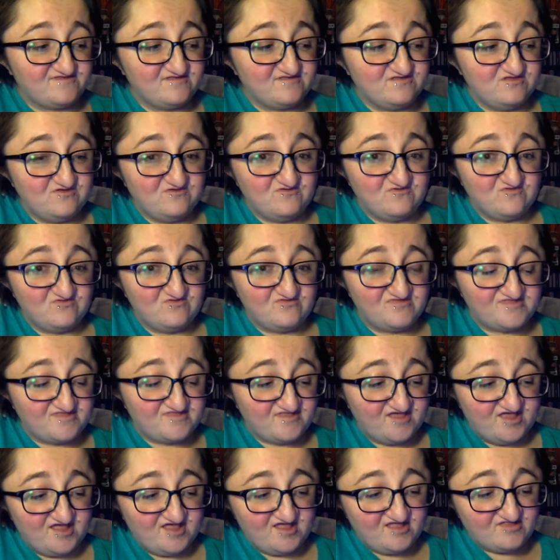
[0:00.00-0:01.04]
to use.
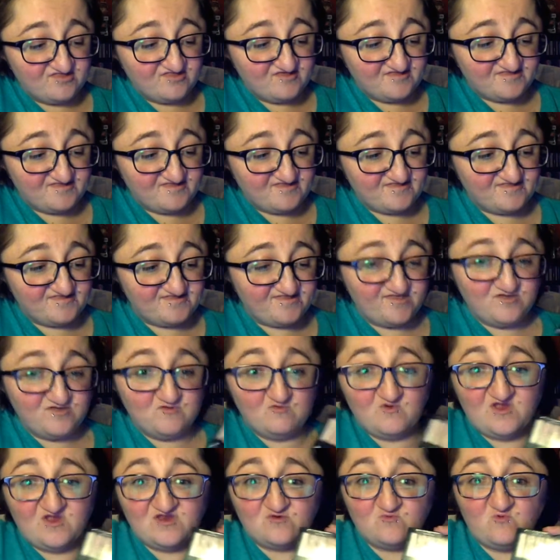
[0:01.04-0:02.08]
This is the
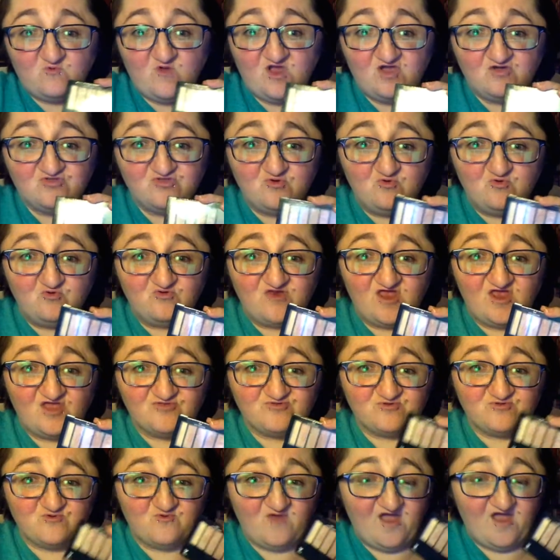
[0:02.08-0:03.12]
Wet n Wild Au
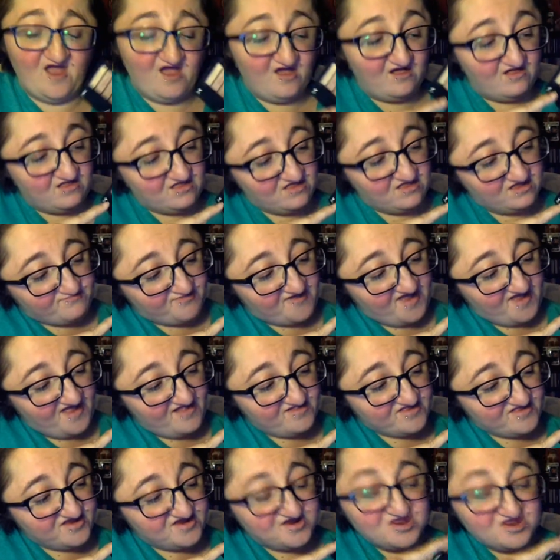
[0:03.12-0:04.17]
Naturel
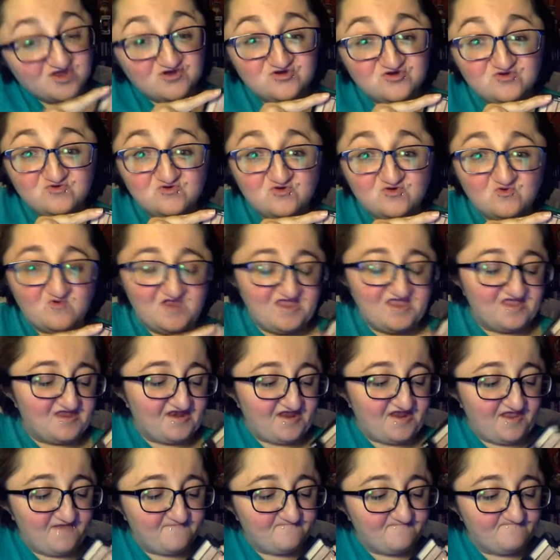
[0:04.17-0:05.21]
palette in Nude
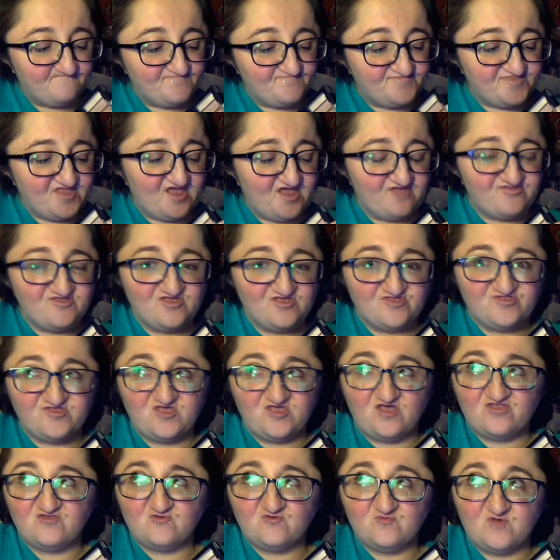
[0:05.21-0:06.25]
Awakening. I think
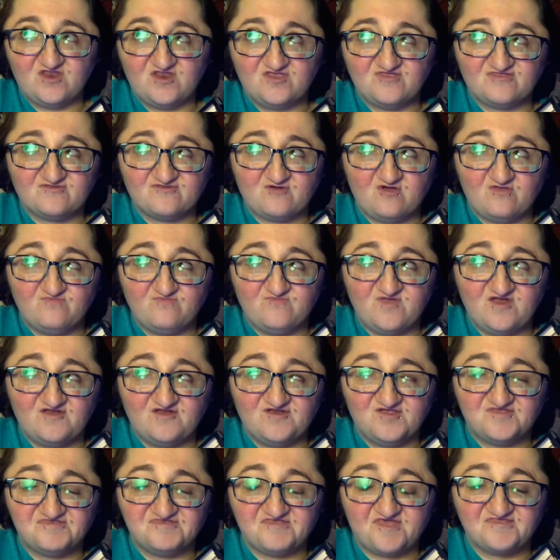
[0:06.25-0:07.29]
the other one is called Bare
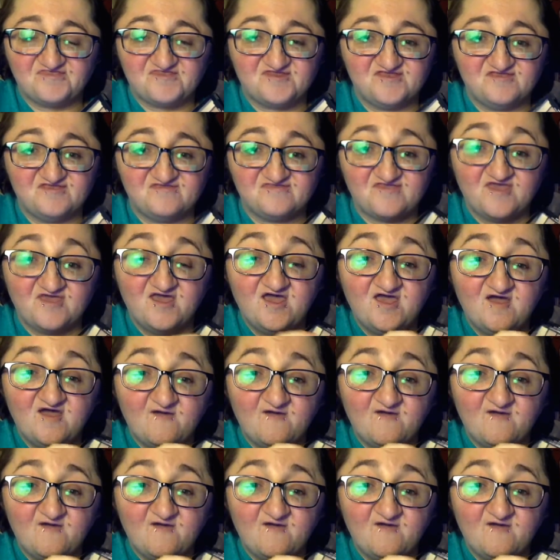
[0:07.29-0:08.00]
Necessities.